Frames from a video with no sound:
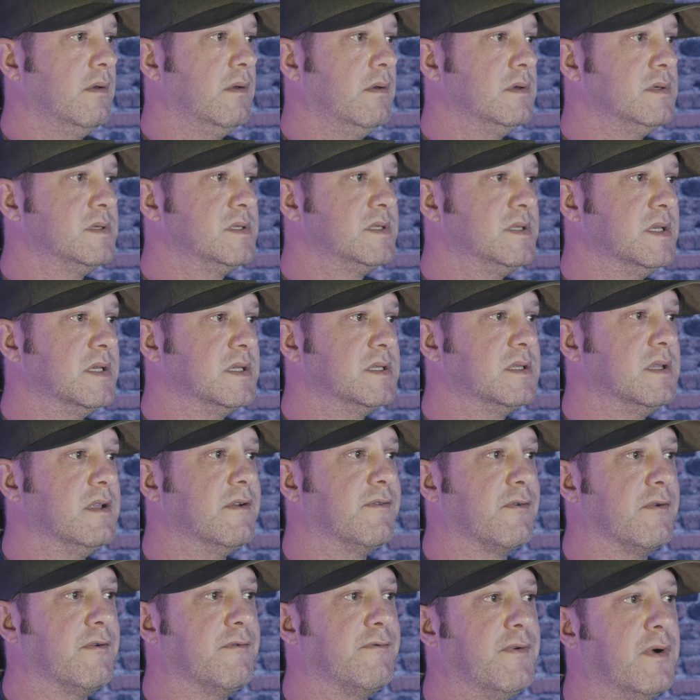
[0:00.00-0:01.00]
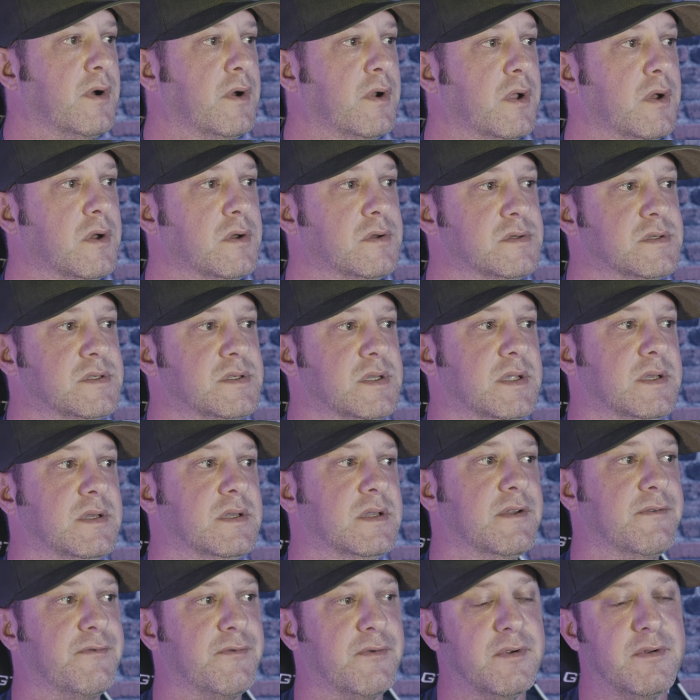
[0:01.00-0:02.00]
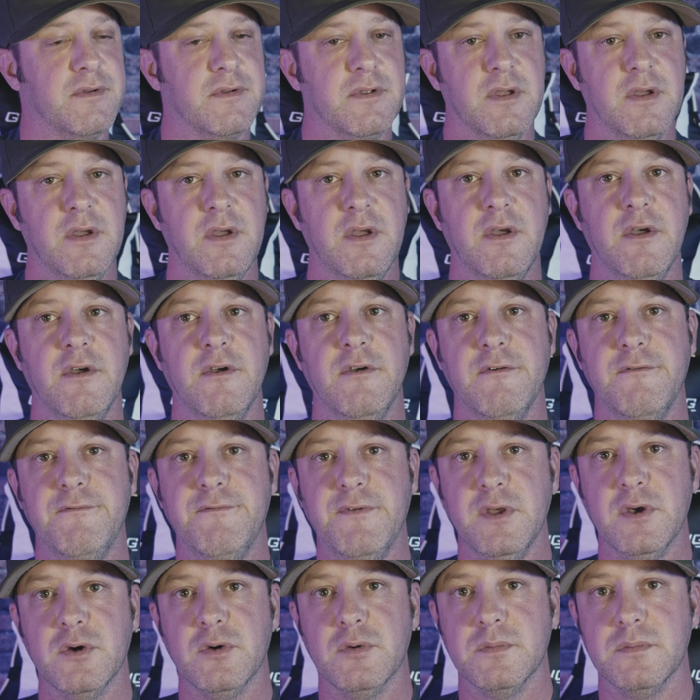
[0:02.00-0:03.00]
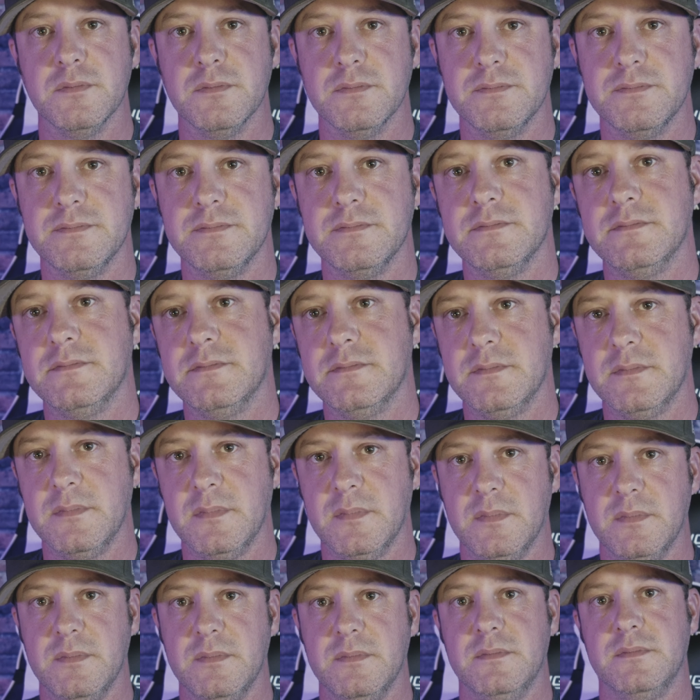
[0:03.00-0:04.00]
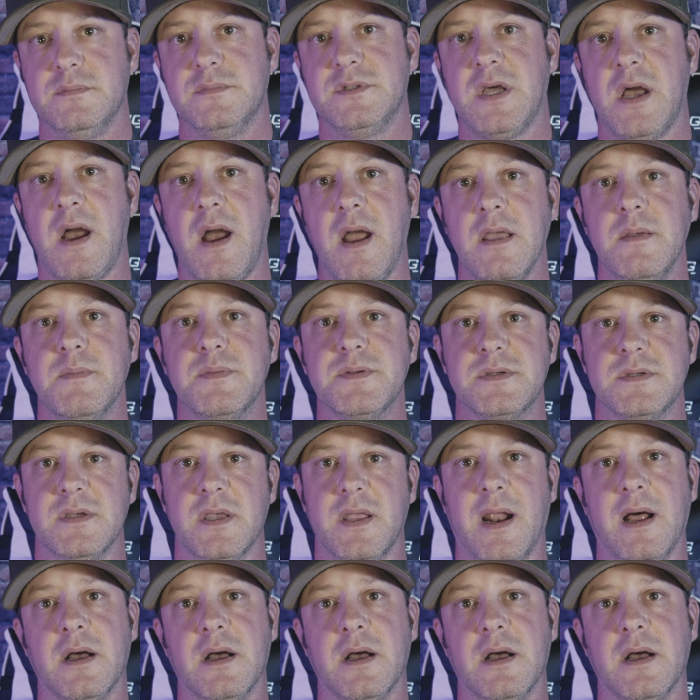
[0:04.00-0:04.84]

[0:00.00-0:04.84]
6 different photos in different film types, and